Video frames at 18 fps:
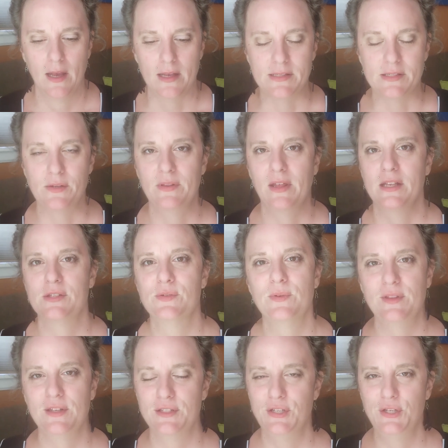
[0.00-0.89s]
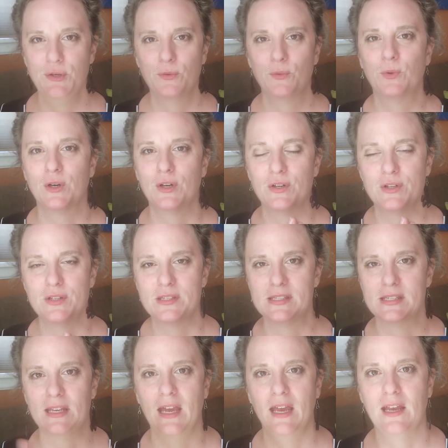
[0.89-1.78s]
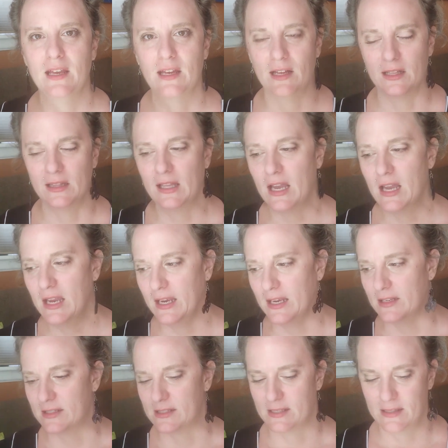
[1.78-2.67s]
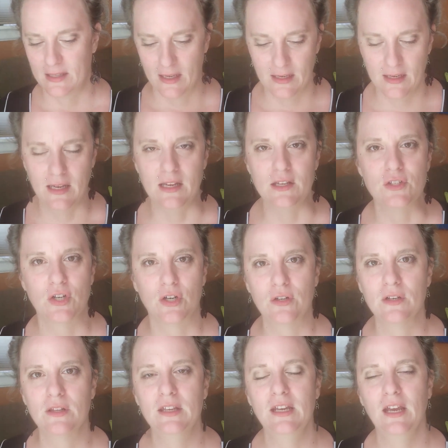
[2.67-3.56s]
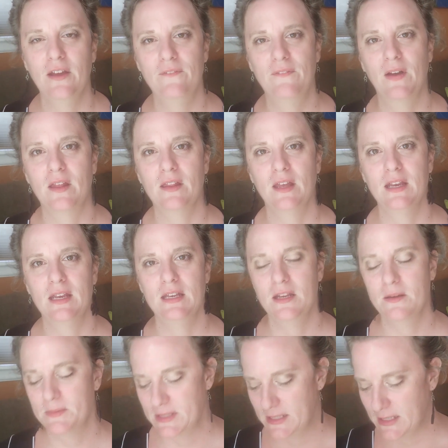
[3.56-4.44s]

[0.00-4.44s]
And so that's when the two worlds like aligned. Then internally I felt like an E M